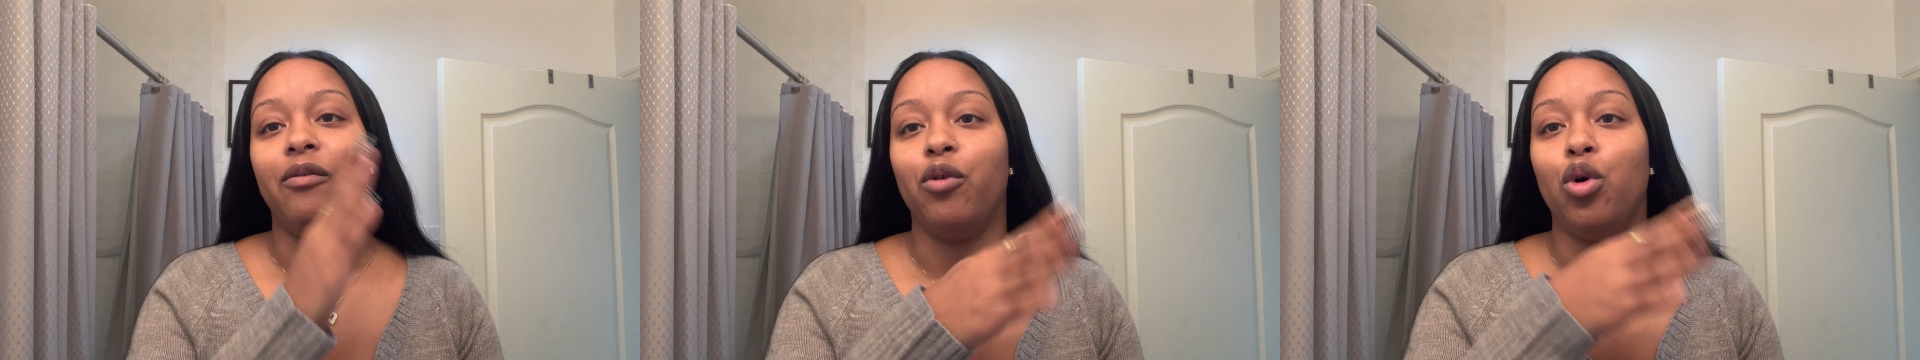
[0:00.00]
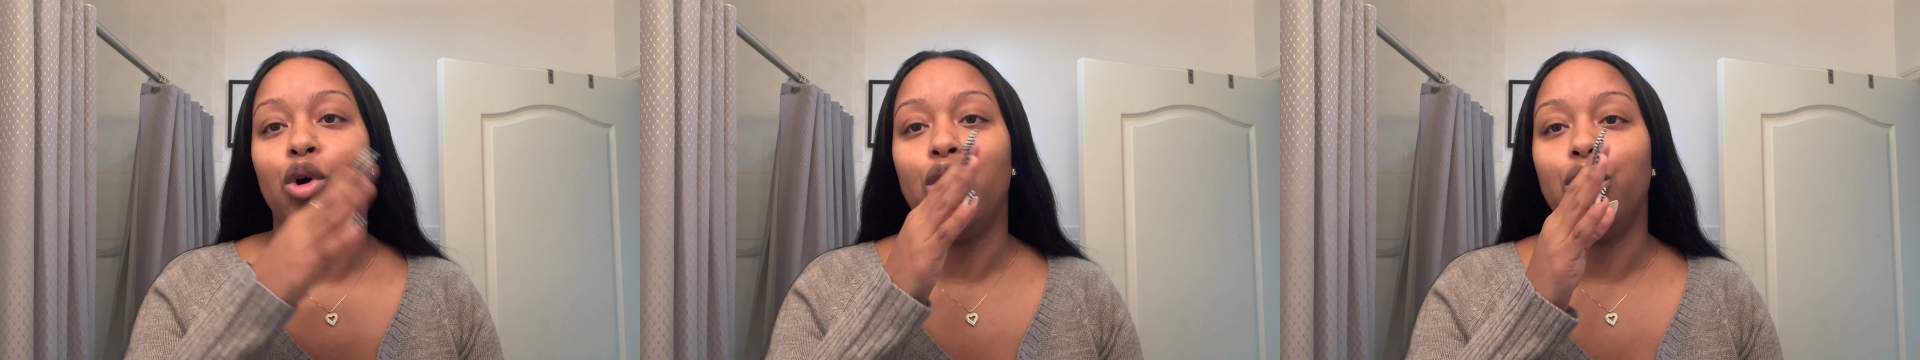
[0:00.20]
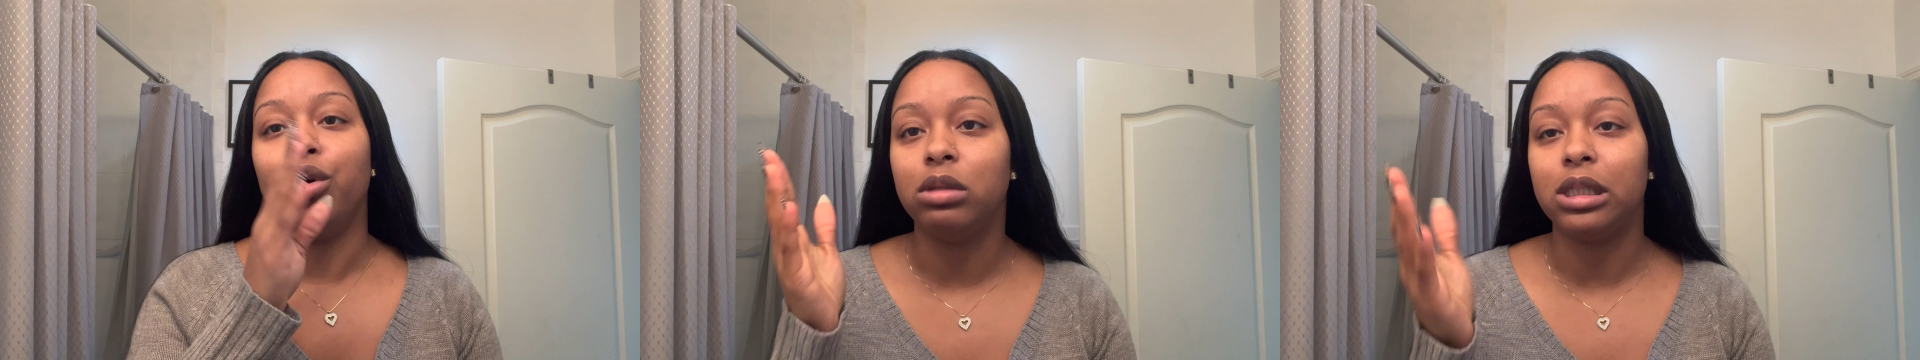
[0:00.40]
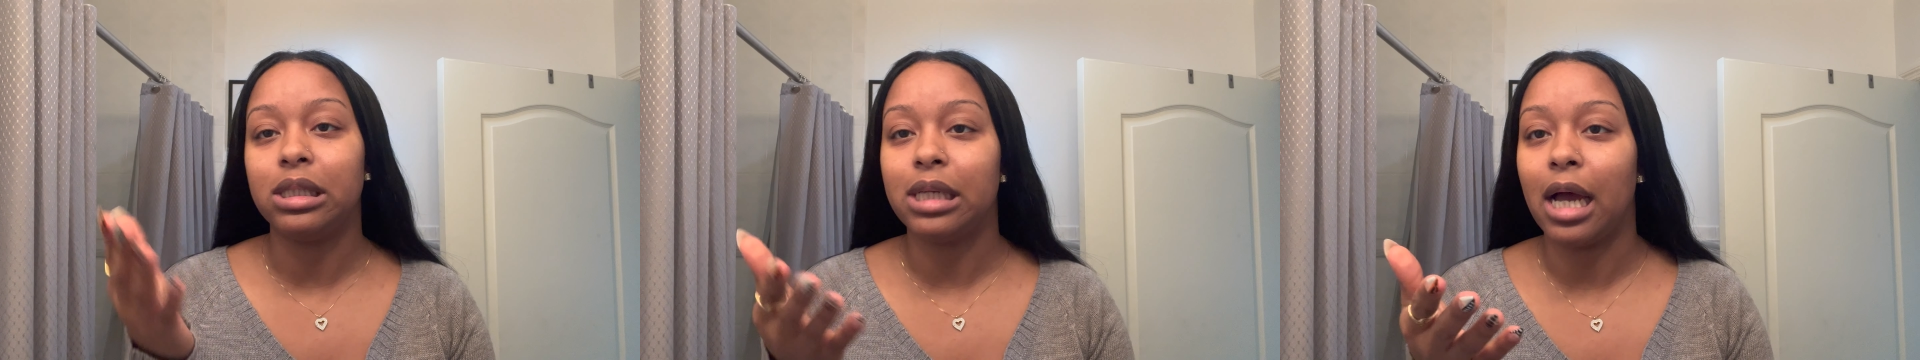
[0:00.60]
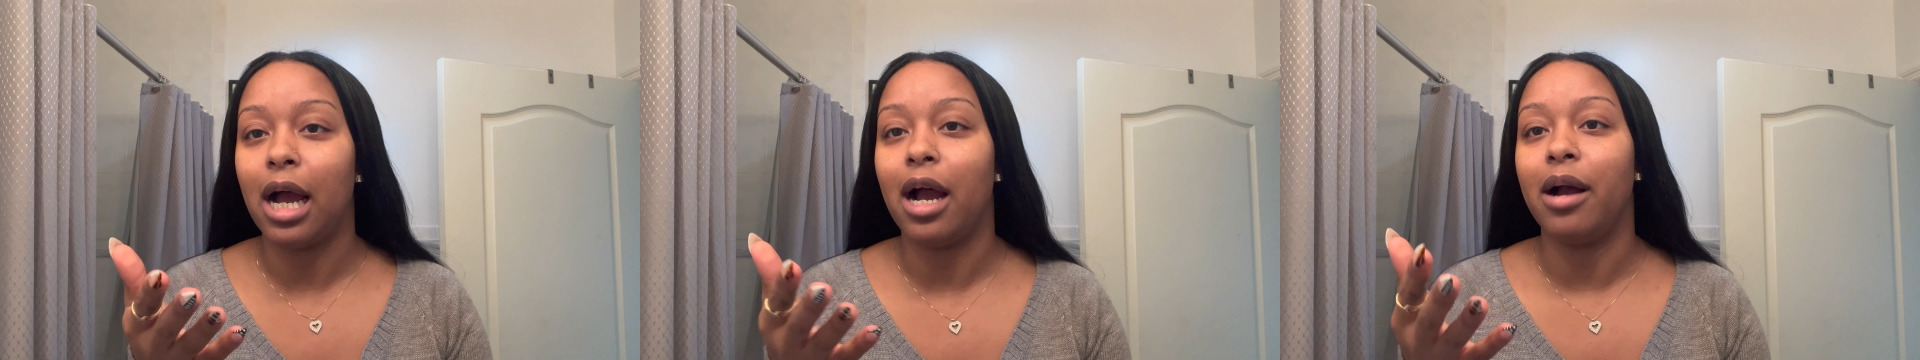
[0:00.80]
of all the
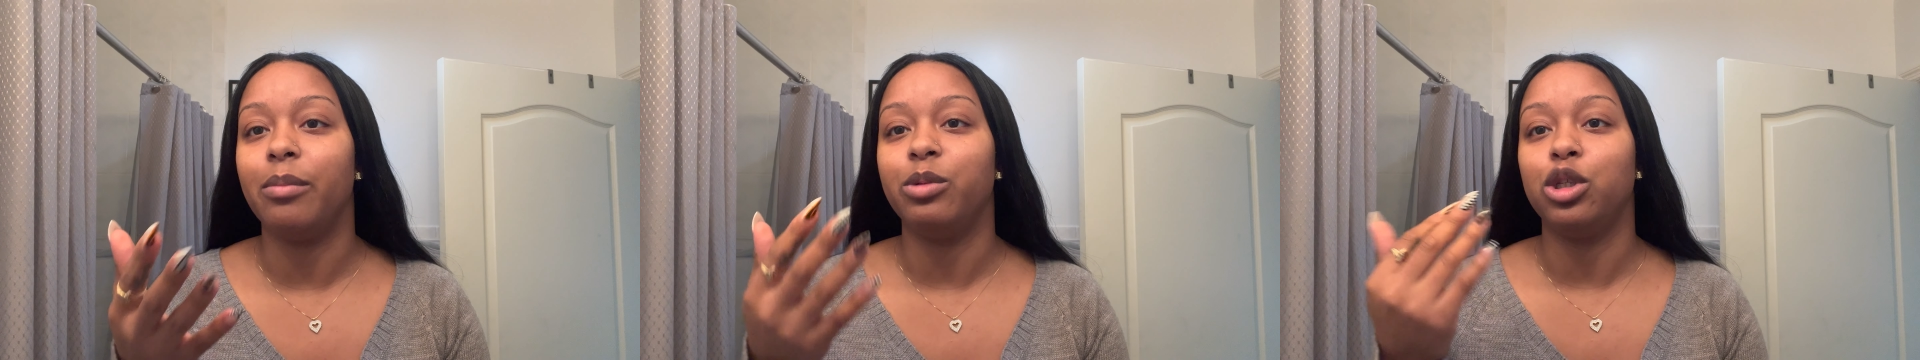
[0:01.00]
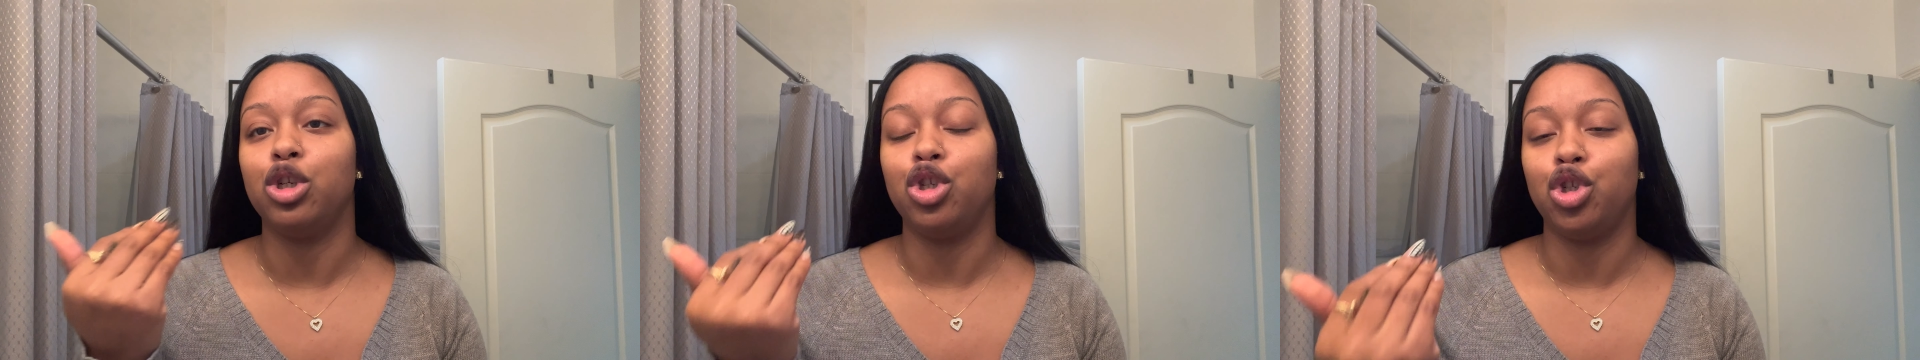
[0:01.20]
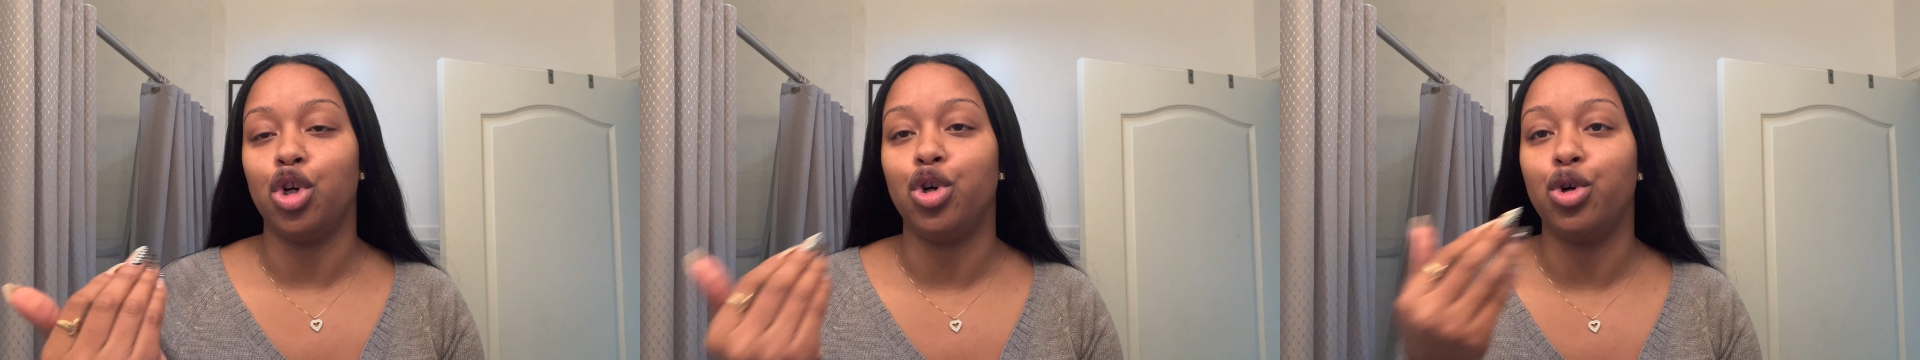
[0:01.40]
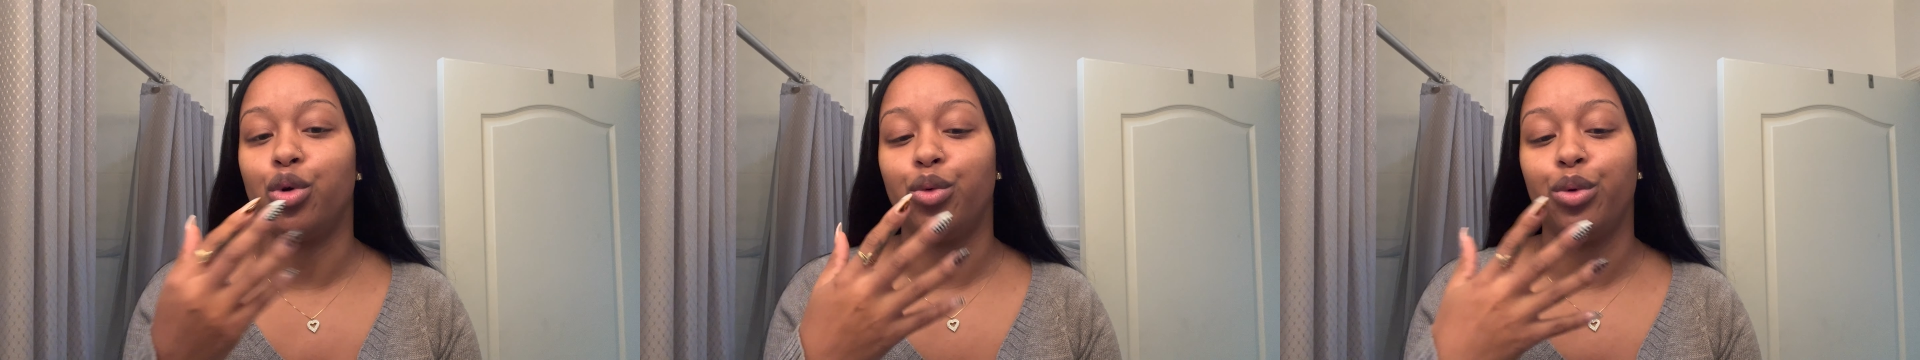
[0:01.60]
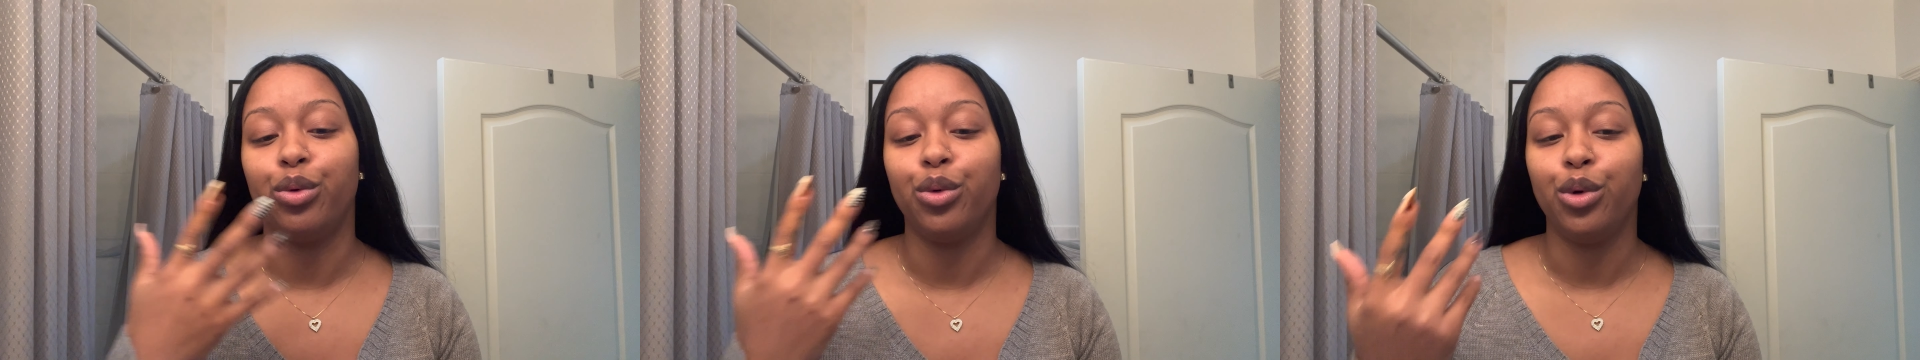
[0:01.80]
times to show.